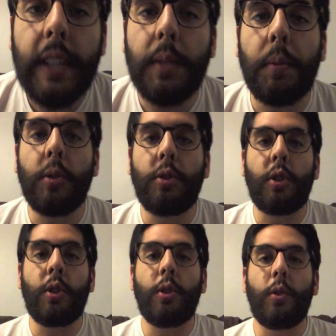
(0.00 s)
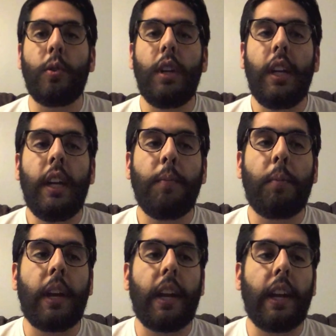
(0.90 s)
as opposed to
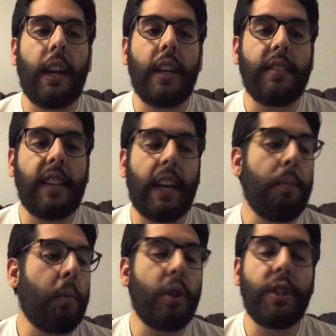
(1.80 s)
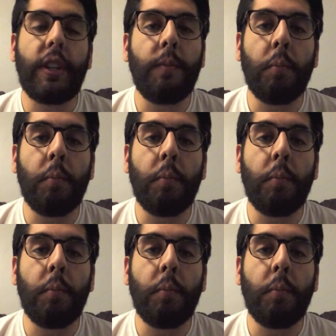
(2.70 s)
picking a second mortgage